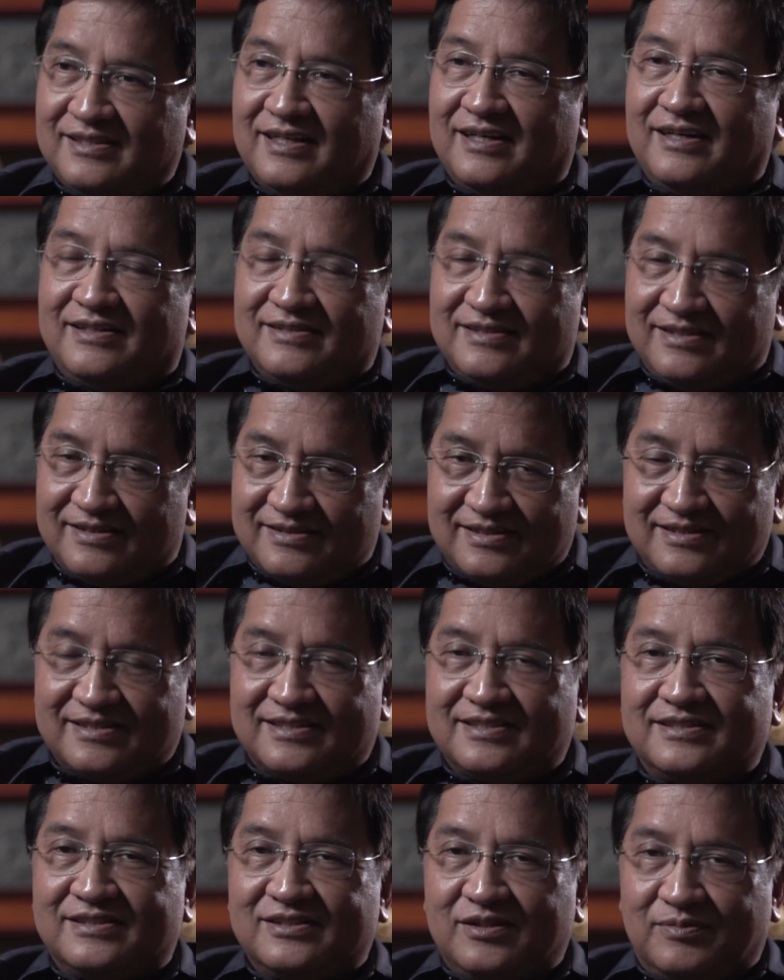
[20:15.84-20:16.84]
Yeah, a
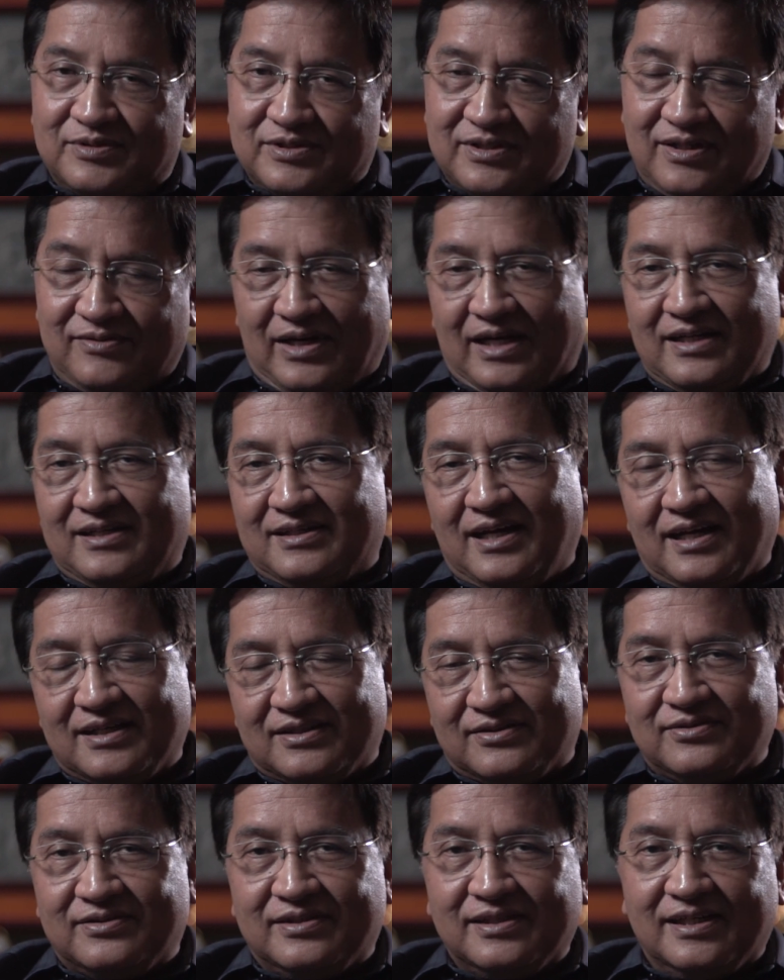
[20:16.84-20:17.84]
certain opportunity. I'd
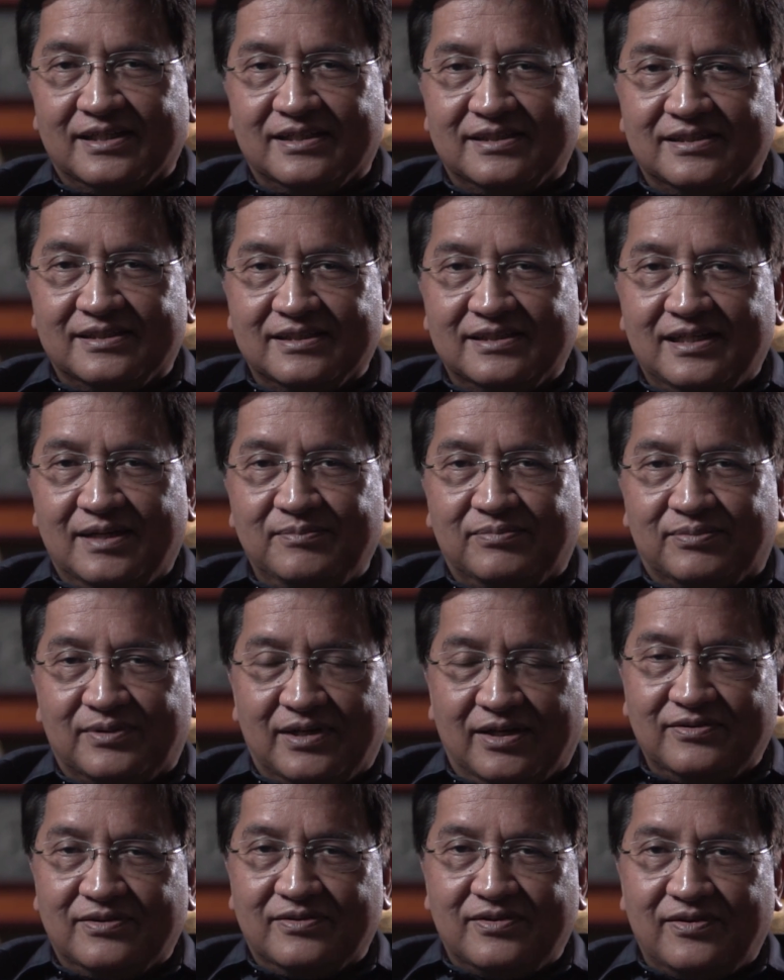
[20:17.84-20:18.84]
like to think, and I'm
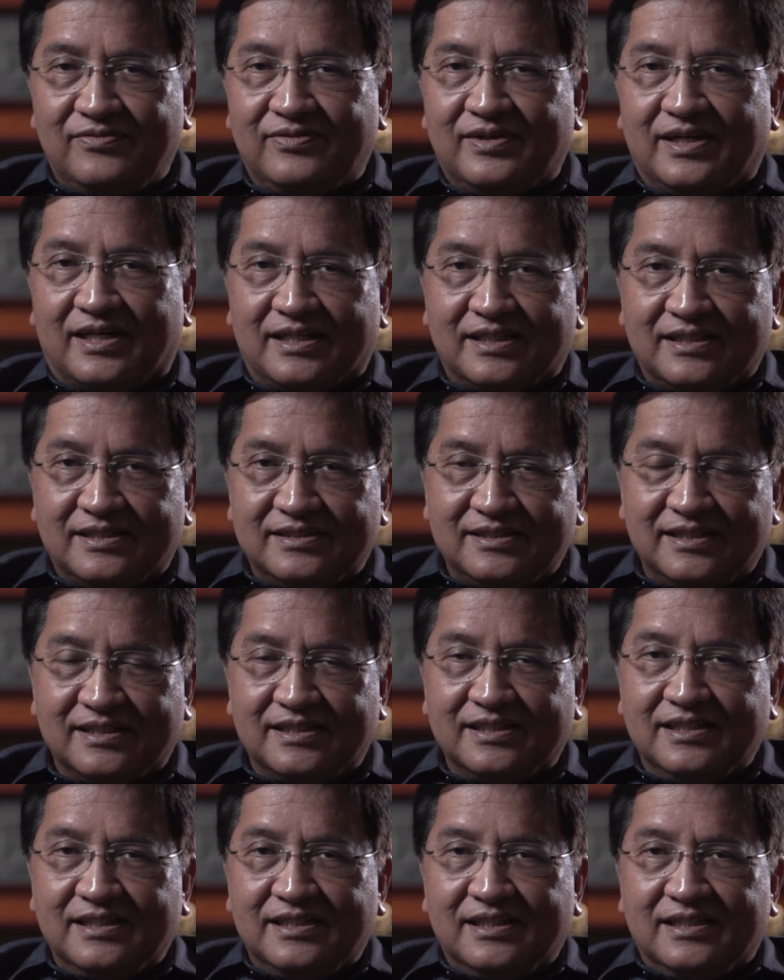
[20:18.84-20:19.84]
proud of the fact
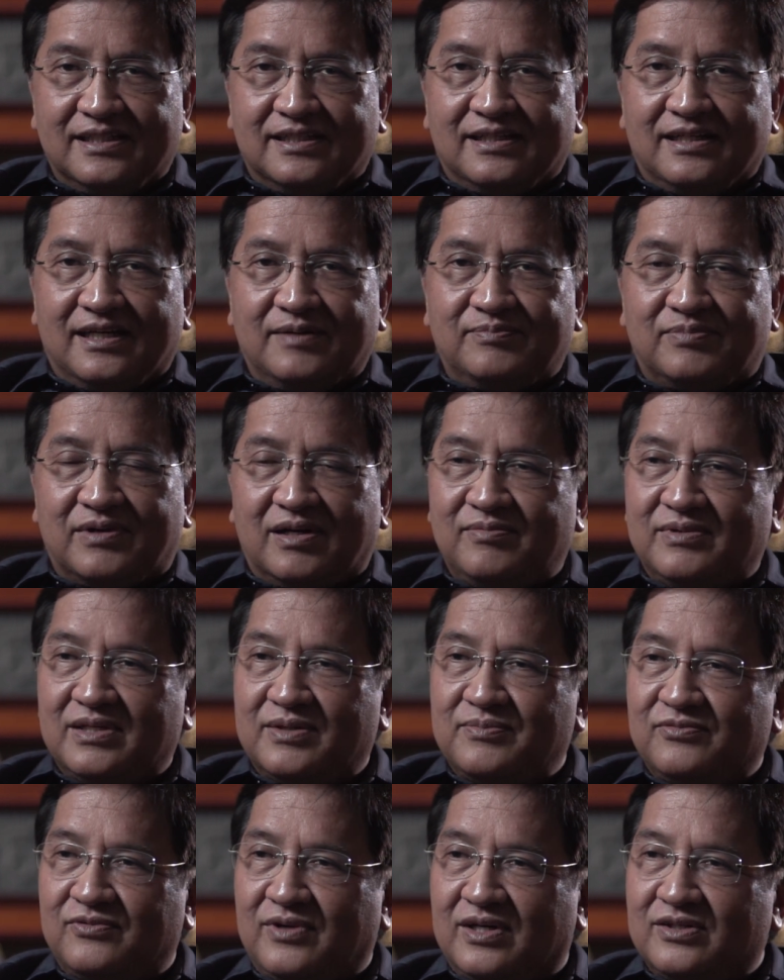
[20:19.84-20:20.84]
that I probably
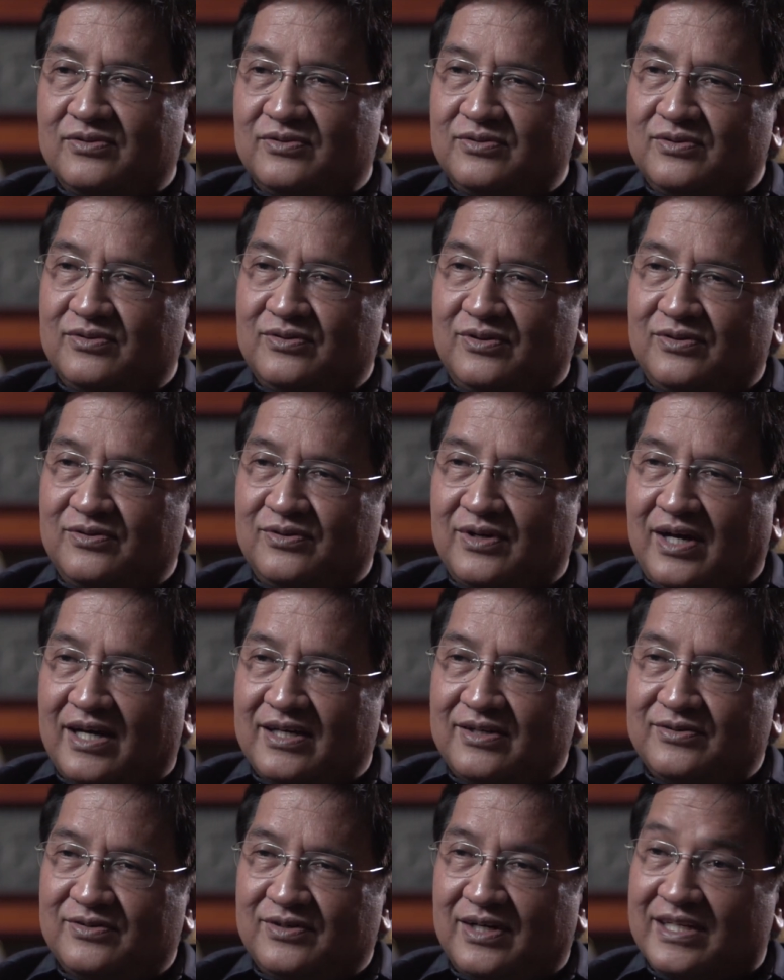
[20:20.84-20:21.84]
am one who
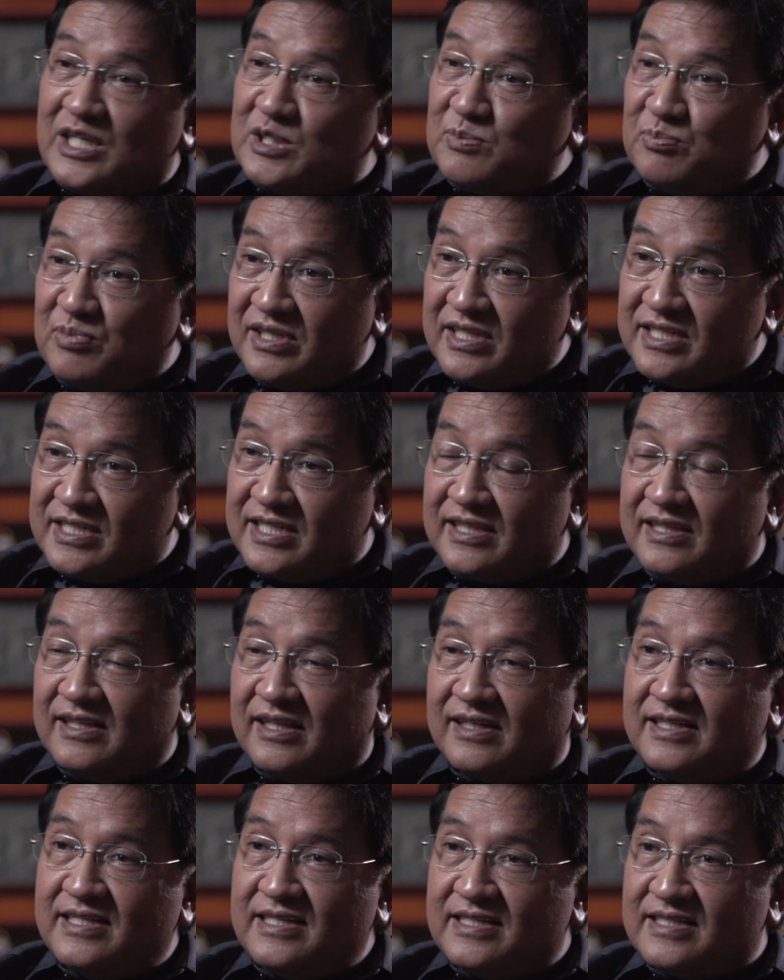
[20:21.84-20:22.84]
had experienced it
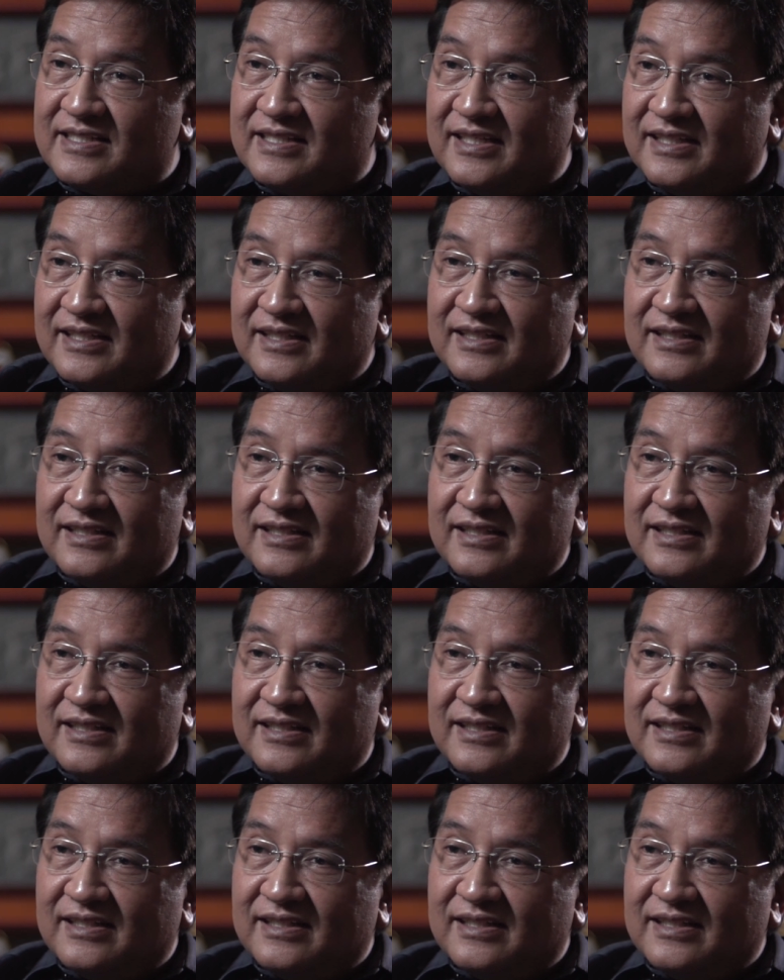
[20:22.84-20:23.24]
the least.